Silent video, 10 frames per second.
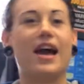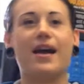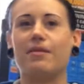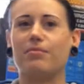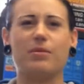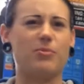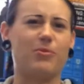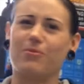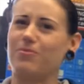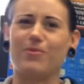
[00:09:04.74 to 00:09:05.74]
then people
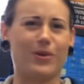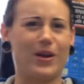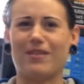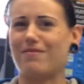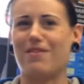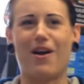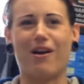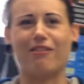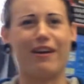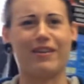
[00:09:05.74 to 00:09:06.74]
weren't
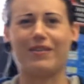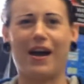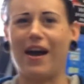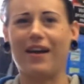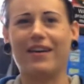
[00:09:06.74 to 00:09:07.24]
not liking that.